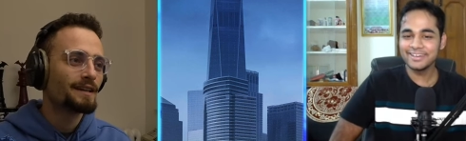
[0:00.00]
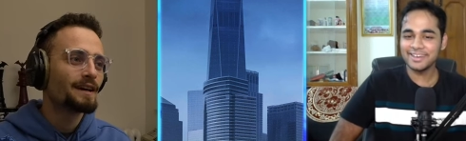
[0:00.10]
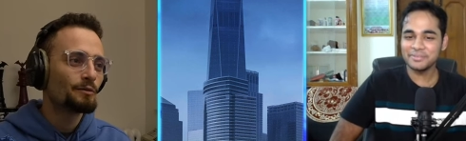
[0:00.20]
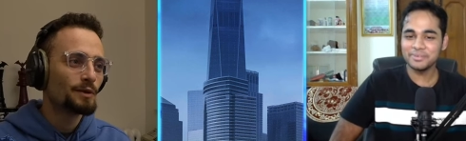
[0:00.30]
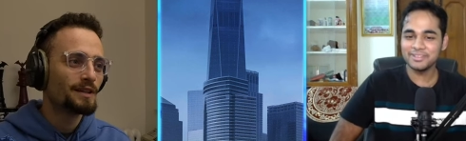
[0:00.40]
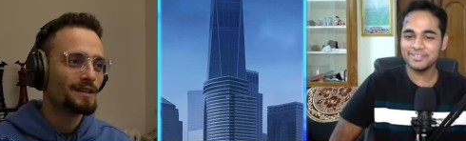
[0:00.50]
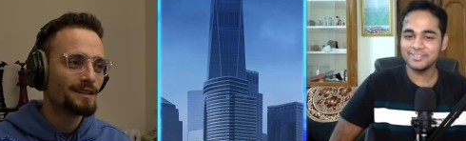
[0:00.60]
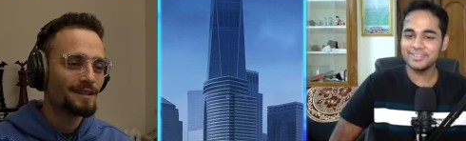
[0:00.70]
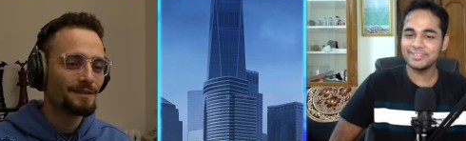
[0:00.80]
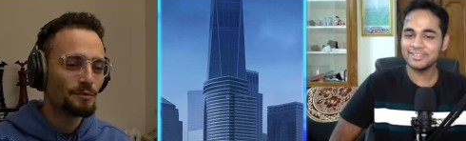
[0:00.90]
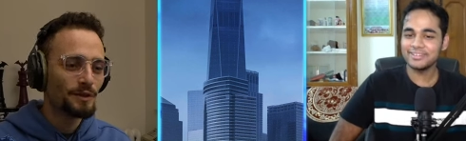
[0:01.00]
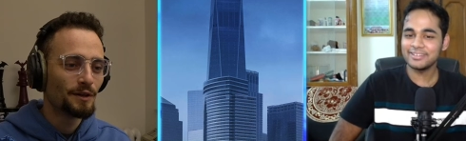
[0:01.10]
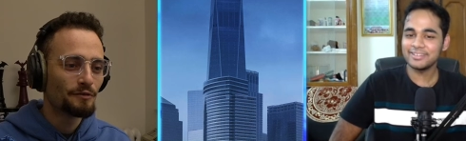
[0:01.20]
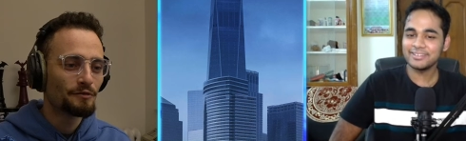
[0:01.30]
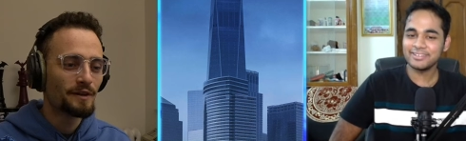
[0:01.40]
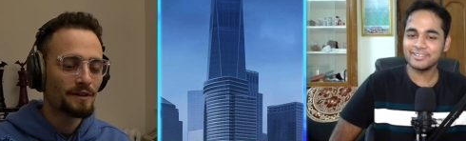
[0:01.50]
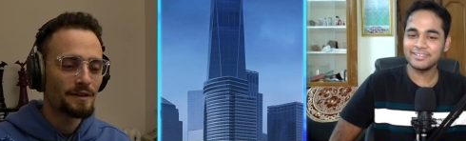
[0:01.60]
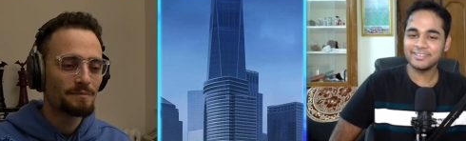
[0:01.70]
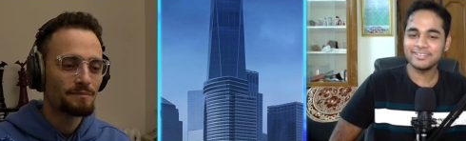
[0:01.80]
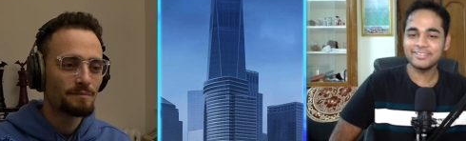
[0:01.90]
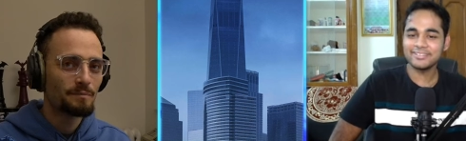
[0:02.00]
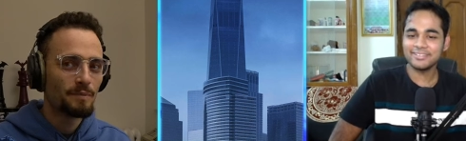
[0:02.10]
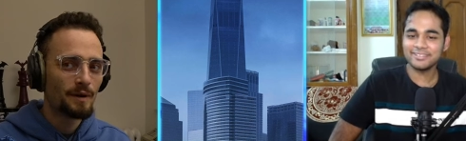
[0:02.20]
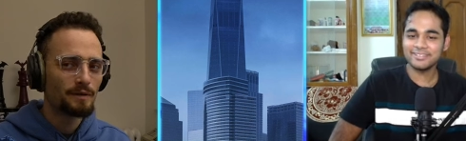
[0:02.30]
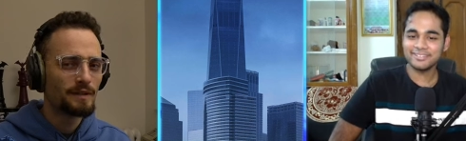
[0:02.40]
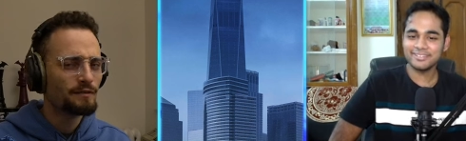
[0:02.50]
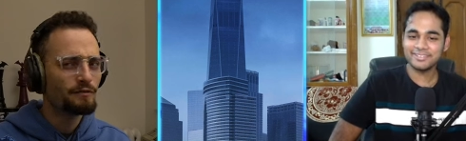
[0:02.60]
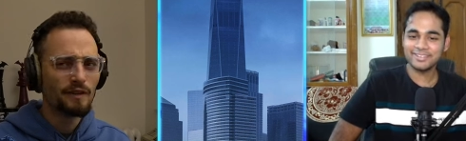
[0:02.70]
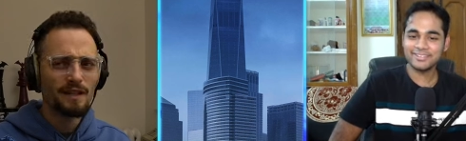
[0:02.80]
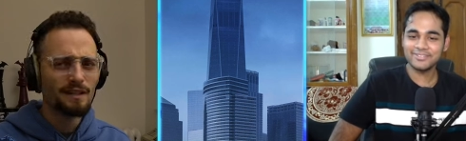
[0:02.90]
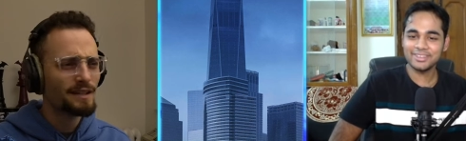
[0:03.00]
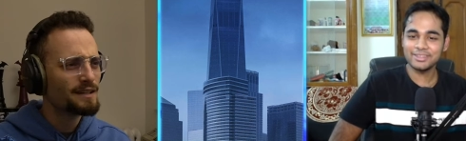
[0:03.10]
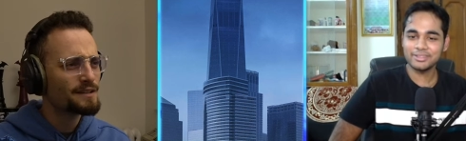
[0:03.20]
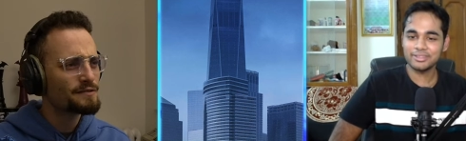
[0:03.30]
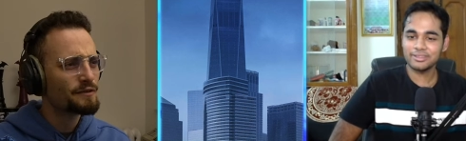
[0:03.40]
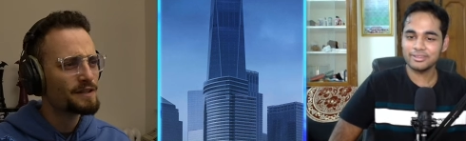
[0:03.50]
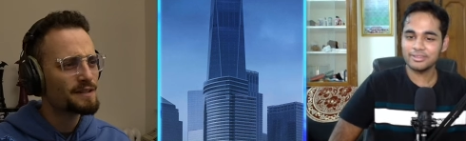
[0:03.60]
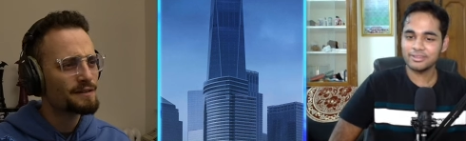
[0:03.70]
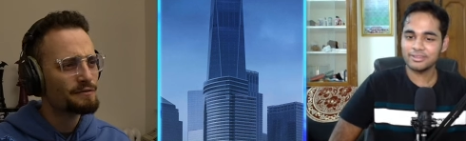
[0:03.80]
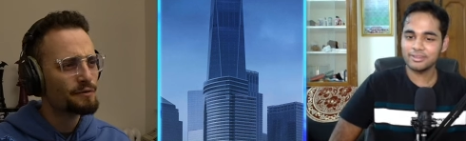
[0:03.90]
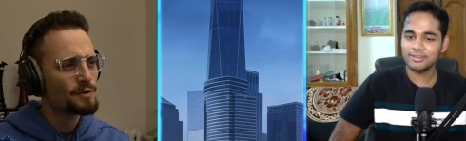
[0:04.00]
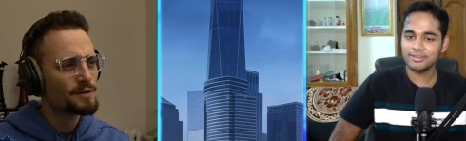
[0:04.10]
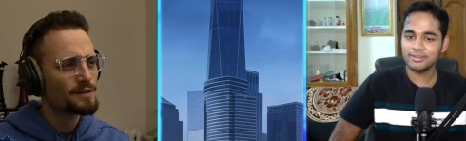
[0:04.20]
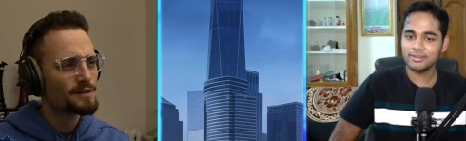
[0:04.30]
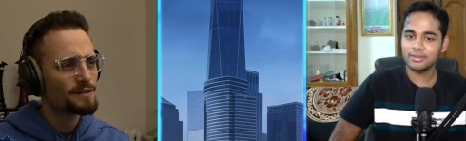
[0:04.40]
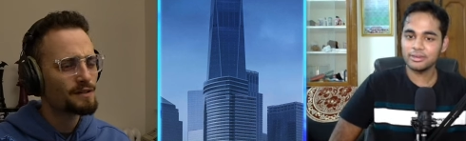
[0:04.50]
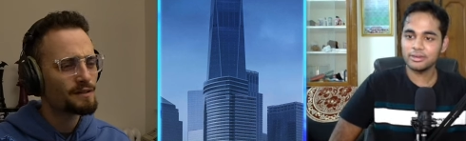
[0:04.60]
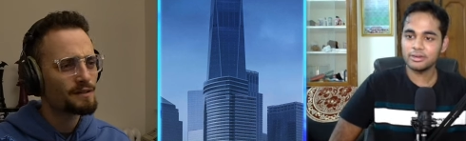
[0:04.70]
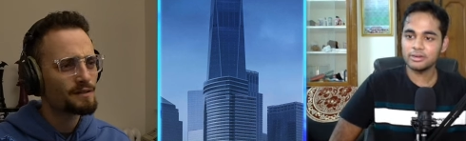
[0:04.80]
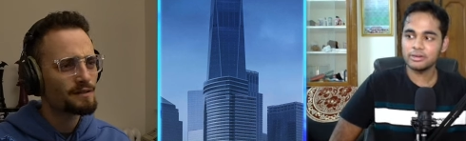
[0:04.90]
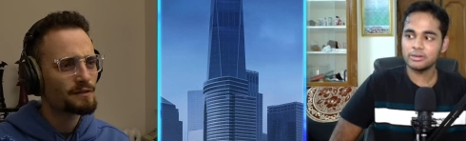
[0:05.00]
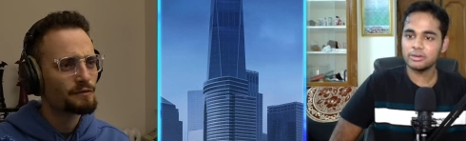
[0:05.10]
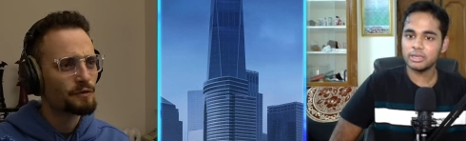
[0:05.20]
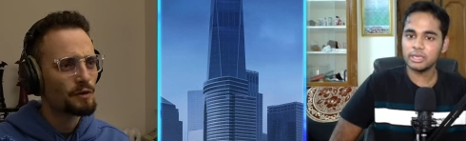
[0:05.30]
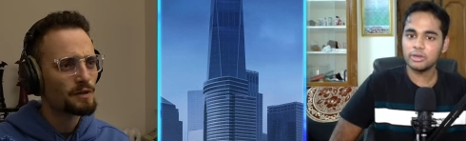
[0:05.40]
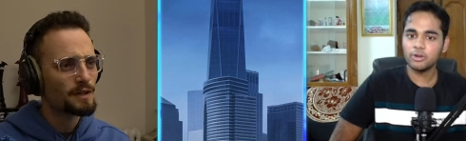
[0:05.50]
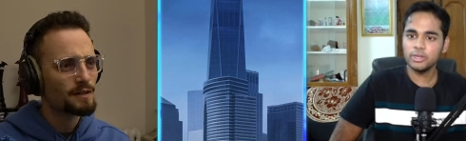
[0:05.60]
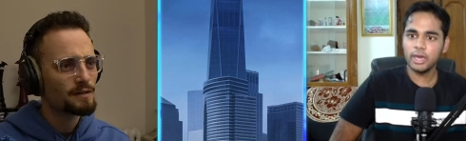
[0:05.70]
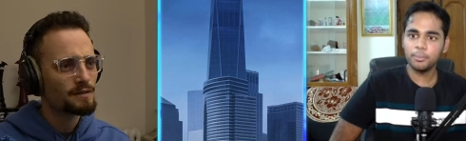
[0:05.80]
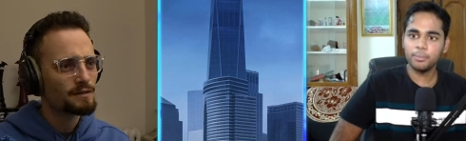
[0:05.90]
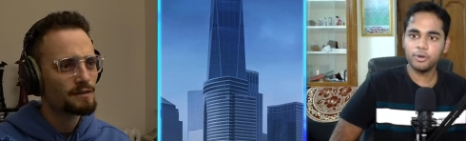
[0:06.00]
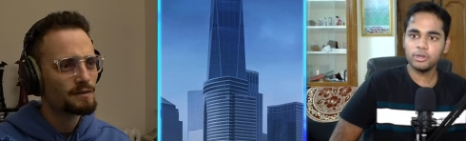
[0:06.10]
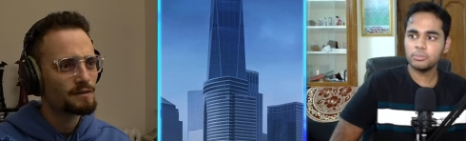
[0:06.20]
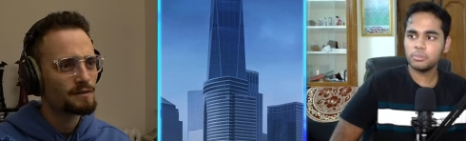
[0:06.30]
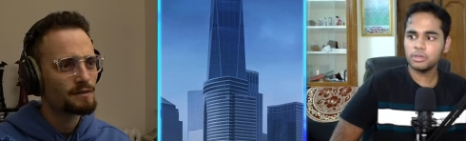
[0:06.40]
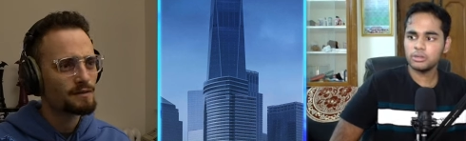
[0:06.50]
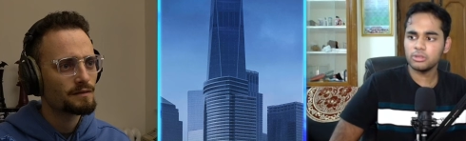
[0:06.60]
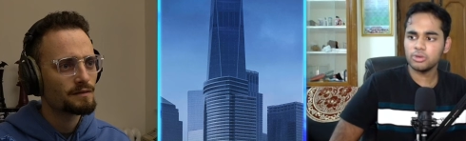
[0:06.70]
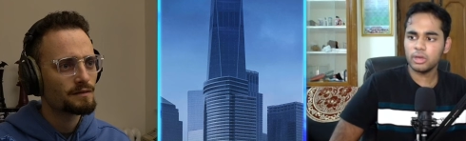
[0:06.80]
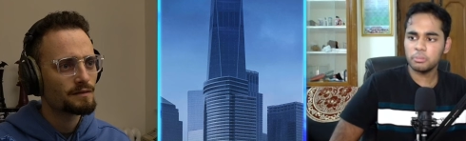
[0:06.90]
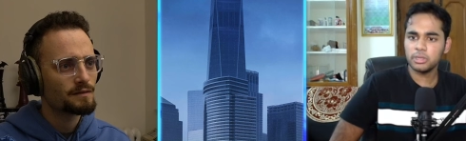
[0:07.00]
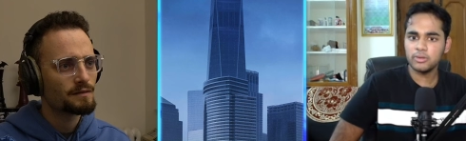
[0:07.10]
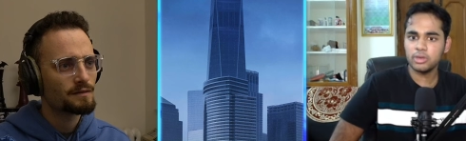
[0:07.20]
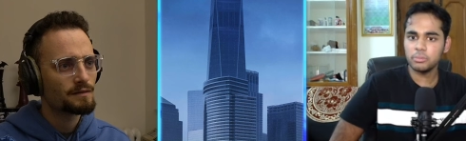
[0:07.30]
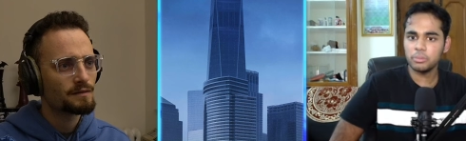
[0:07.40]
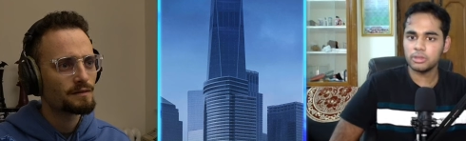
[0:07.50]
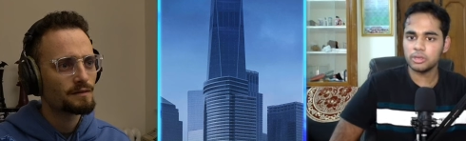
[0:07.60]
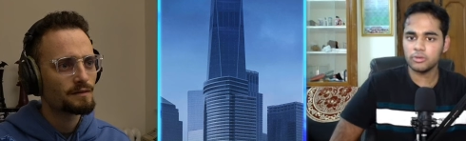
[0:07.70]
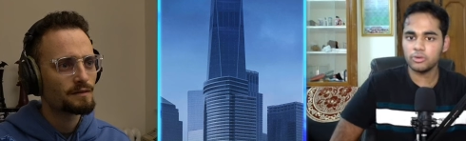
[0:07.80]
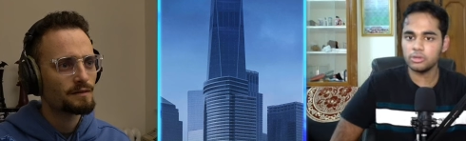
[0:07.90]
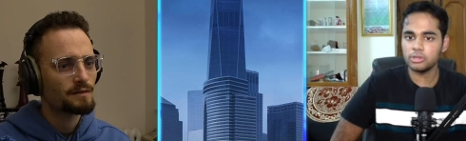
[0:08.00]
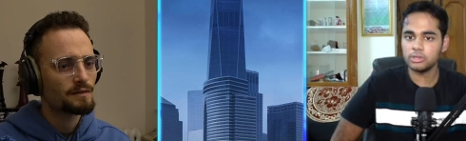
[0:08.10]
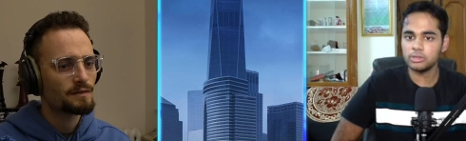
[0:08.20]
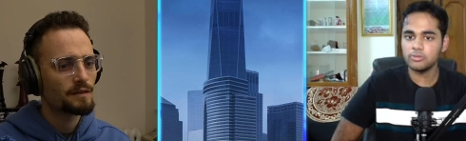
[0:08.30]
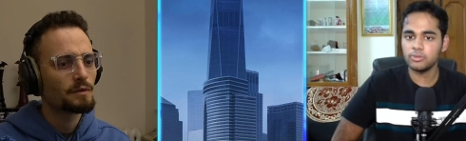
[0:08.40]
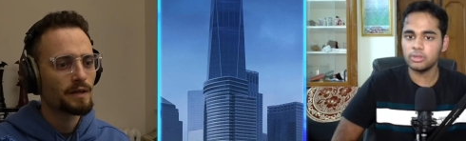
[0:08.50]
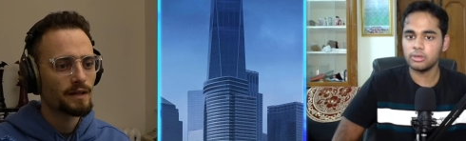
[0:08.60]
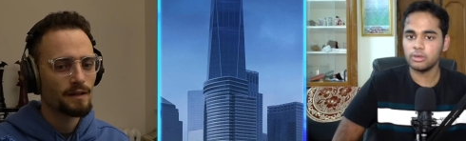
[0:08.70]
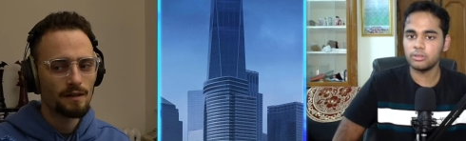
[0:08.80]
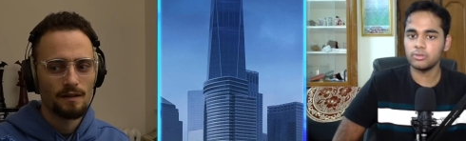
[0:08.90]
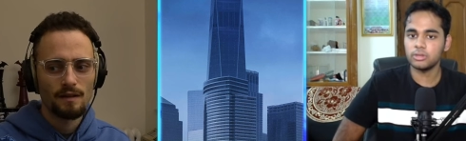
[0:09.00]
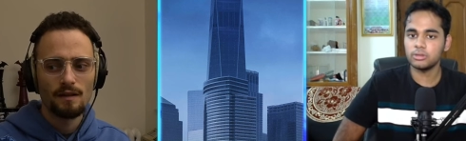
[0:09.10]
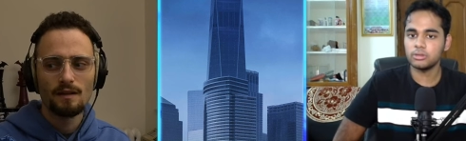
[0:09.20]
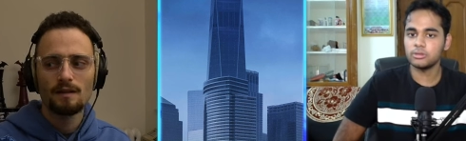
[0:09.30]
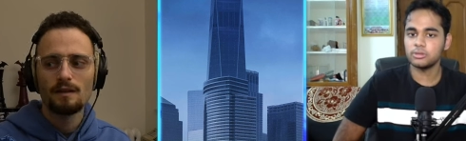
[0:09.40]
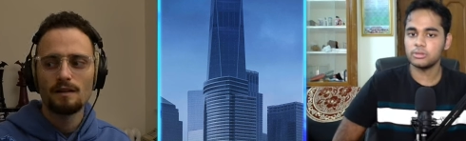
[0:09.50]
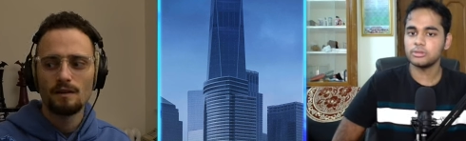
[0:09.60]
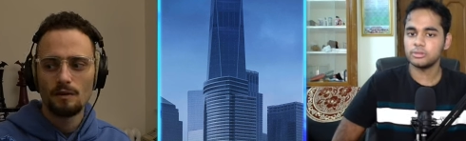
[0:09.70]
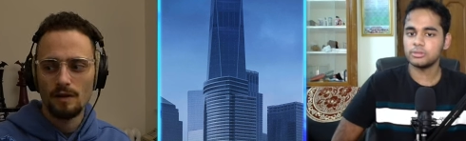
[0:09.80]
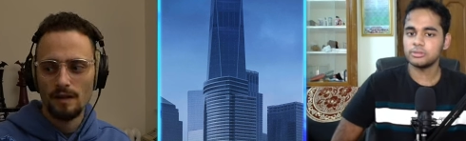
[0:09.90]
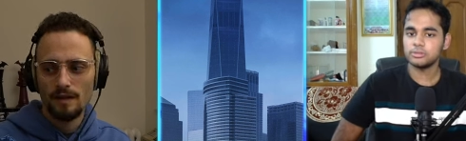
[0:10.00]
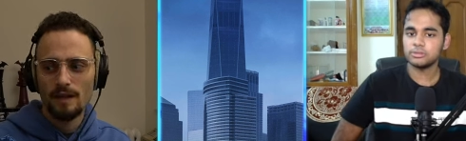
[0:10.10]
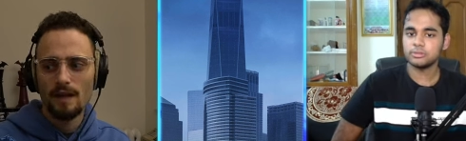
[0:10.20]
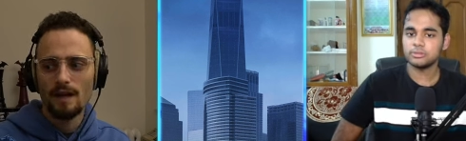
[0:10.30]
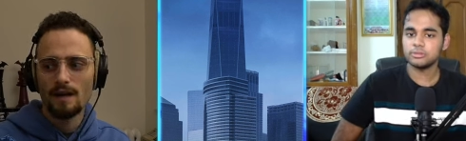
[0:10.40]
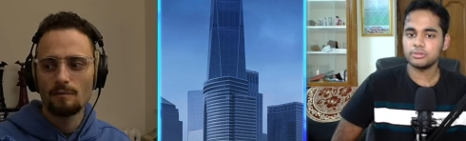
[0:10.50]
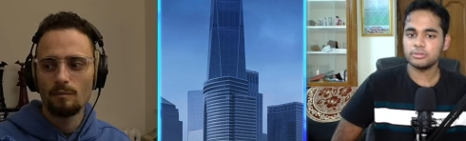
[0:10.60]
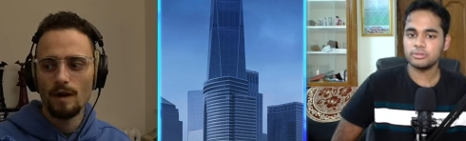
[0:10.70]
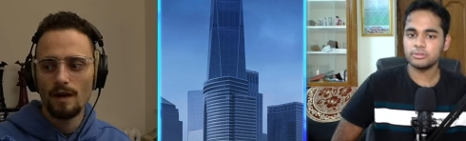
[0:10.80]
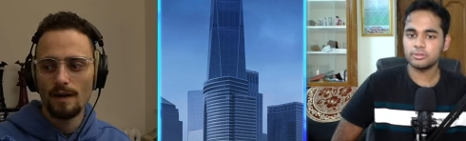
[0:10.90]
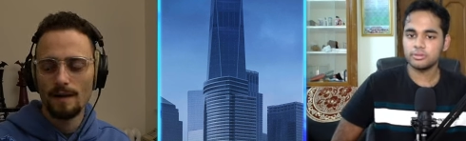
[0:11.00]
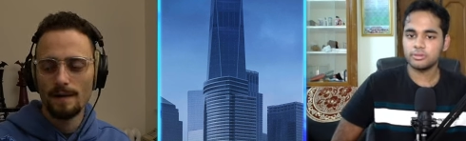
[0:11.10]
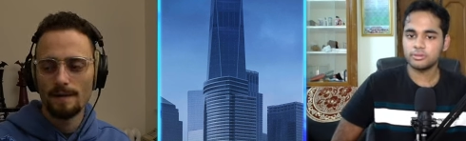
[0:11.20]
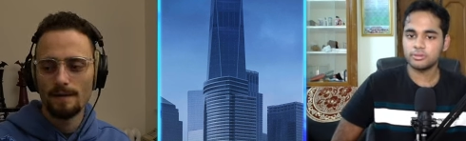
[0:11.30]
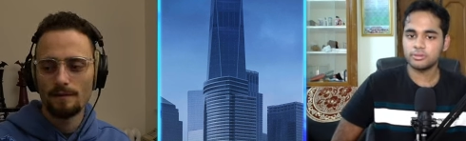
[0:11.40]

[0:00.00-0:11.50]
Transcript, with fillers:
Speaker 1: yeah. We we are very. Did Vidit get his visa for the He got the
Speaker 2: appointment, so I believe he must have gotten the visa. Okay.
Speaker 1: Okay. Yeah. Uh,